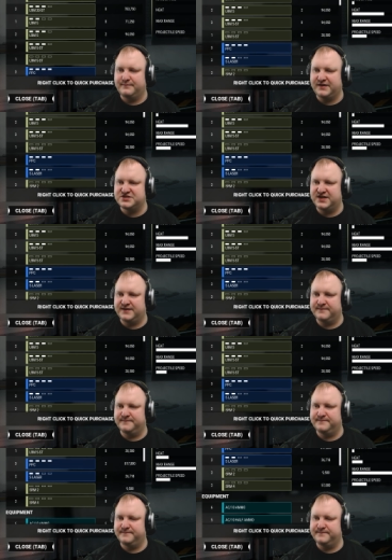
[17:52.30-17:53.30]

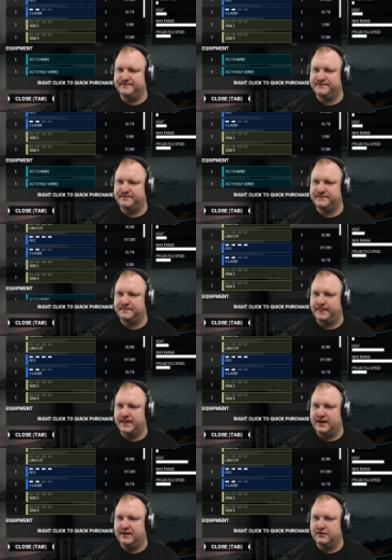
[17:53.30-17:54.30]
Kaching!
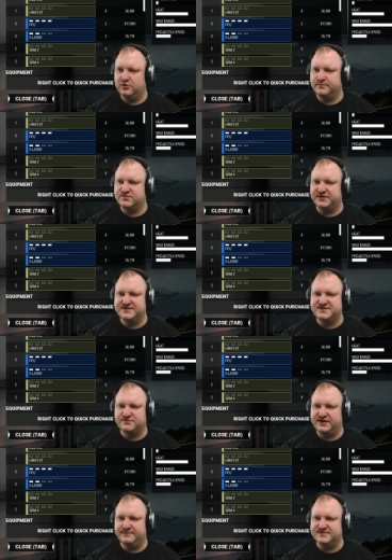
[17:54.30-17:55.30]
Learn 20
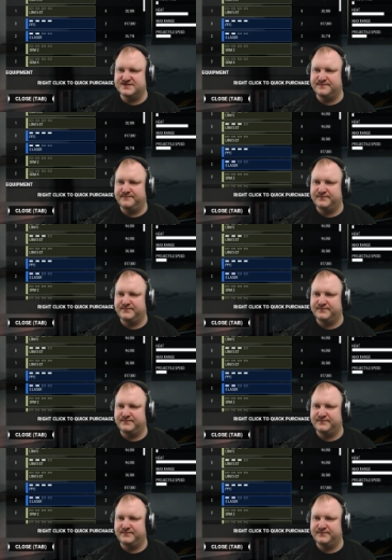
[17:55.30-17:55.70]
streams.